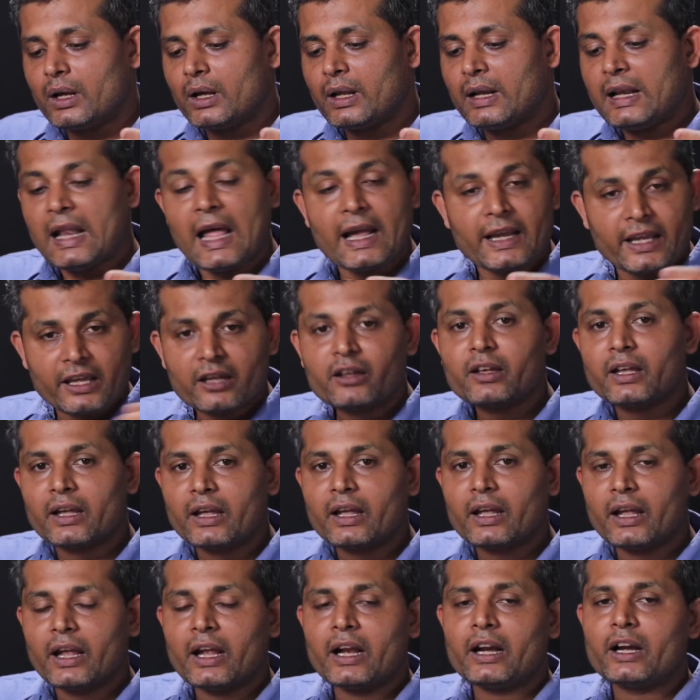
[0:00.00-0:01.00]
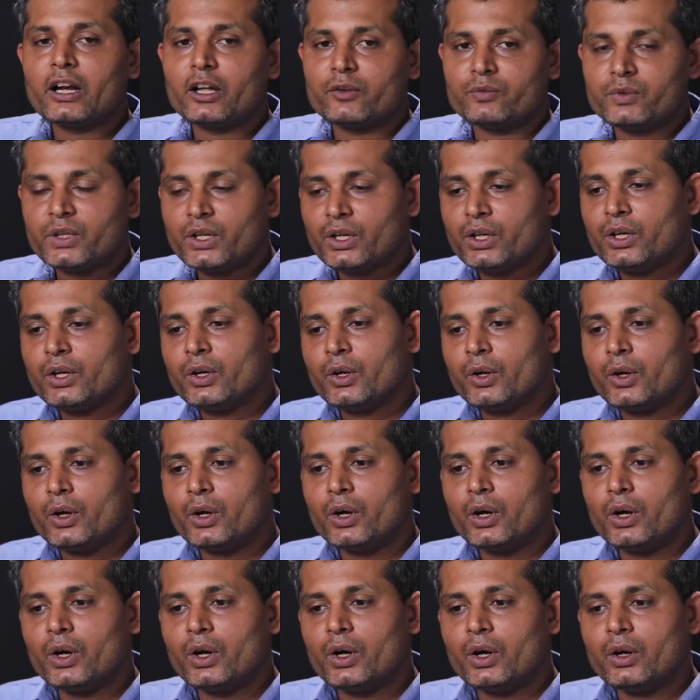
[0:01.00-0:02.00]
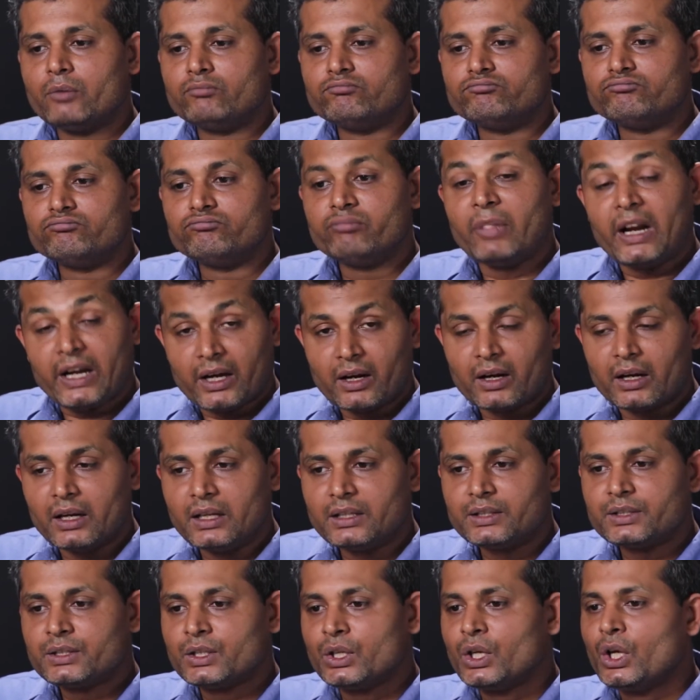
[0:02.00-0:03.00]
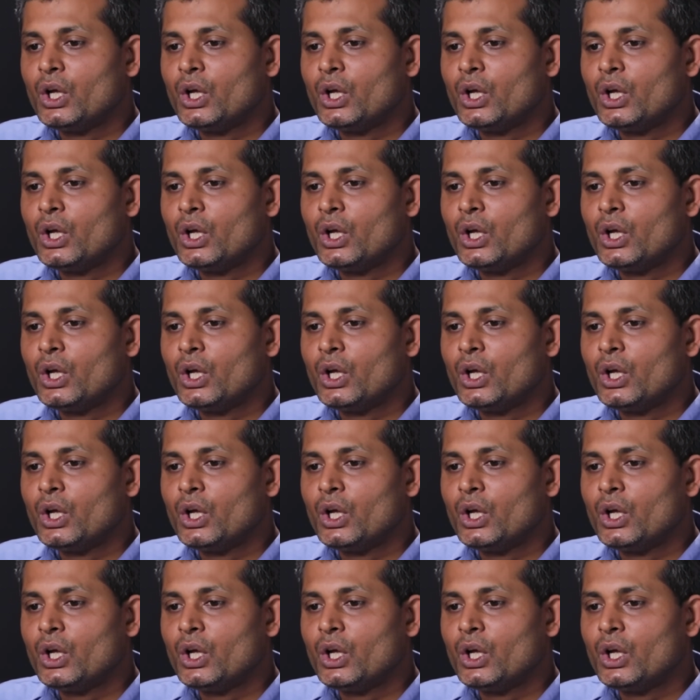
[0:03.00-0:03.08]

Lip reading: lagging end of the better health.